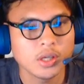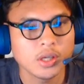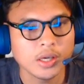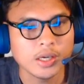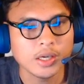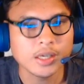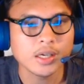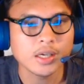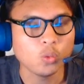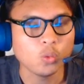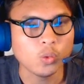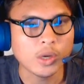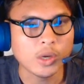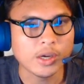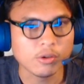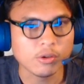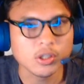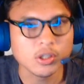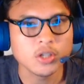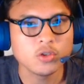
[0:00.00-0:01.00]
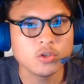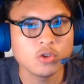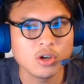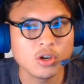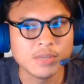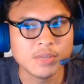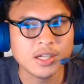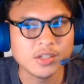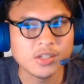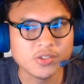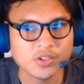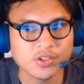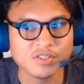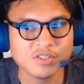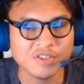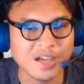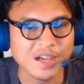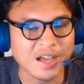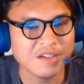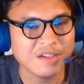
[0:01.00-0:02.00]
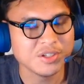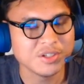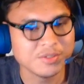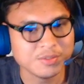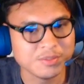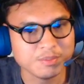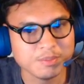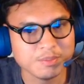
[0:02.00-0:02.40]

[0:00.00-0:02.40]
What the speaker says: And again, I really do apologize if I haven't